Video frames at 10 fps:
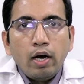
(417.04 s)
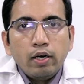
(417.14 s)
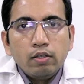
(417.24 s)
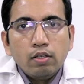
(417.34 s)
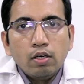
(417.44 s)

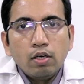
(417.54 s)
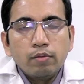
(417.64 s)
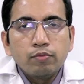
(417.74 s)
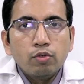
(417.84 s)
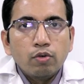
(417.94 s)
and
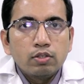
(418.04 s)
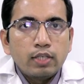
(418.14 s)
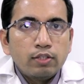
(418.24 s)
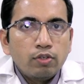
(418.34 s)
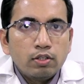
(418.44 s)
uh, your
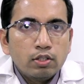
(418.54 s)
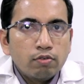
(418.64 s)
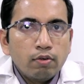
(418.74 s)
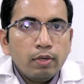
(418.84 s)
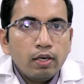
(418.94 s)

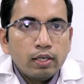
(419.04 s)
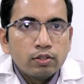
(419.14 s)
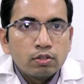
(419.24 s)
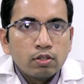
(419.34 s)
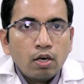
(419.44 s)
saturations will be
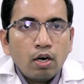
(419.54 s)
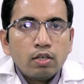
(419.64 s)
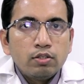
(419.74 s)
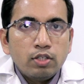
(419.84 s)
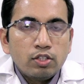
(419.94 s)
less
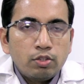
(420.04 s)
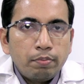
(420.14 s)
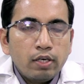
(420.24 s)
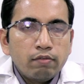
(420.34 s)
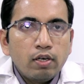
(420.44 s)

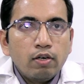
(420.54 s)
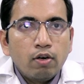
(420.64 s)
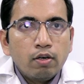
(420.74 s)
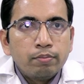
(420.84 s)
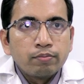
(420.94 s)
chest pain will
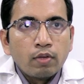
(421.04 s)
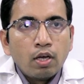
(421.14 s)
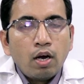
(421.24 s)
develop